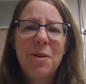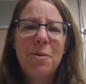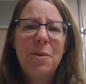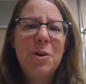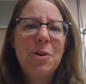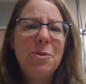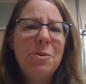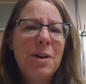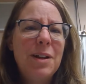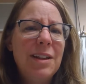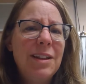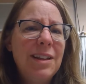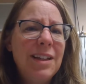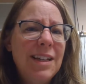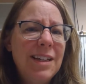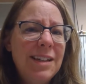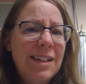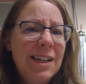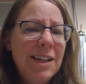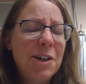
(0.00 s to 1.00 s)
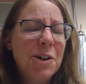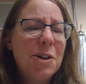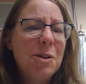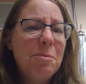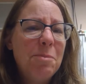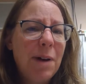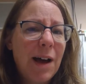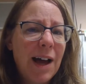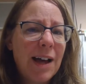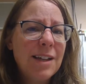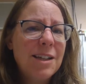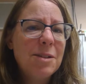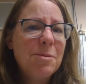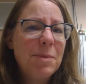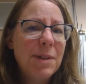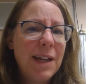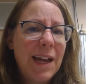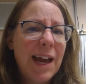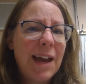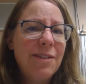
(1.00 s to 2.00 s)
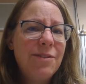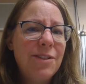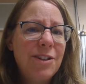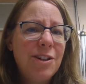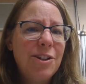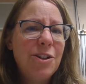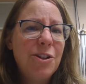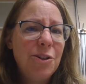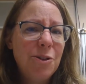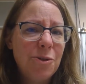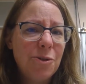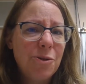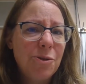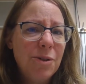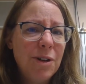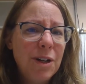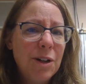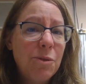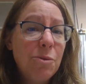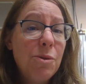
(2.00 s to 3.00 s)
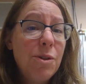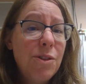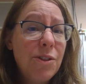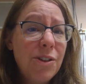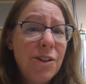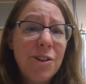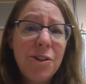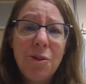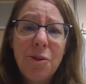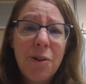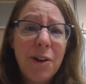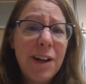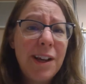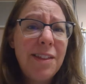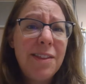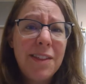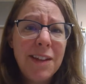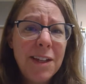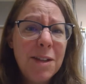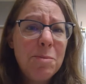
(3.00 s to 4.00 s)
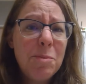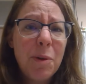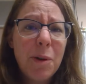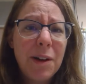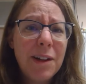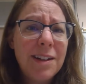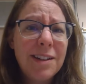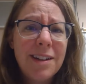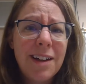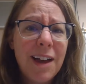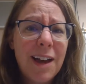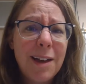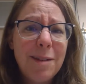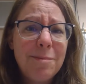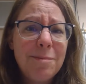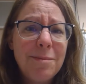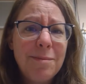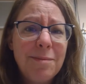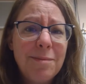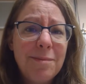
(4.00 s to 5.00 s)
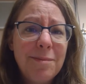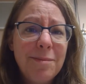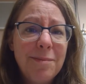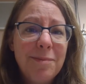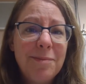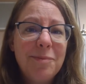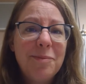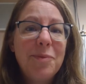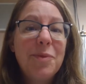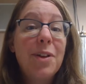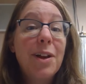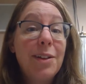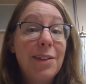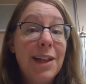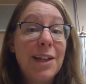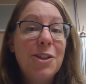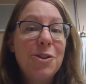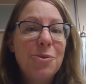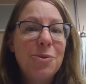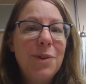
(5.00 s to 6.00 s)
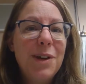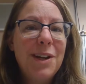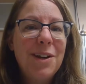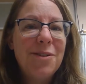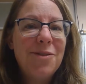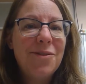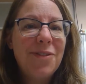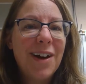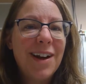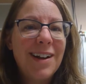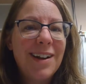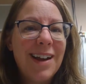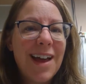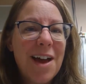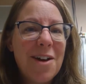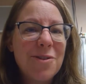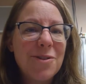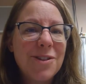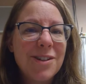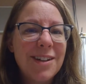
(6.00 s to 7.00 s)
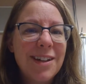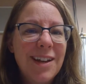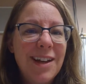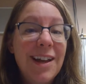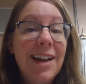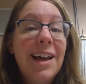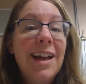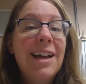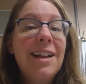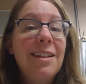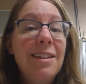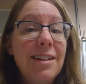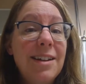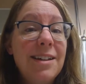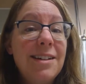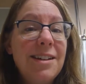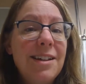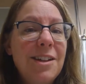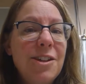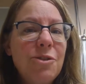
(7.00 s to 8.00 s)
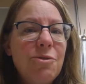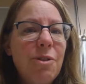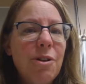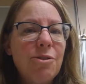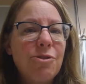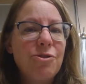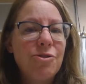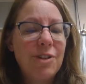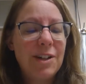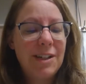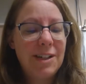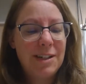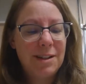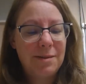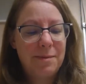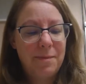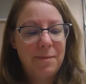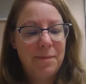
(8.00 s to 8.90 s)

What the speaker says: Wonder what Lizzie could possibly have to do with the story at this point in time. Let's read and find out. Lizzie's Groceries.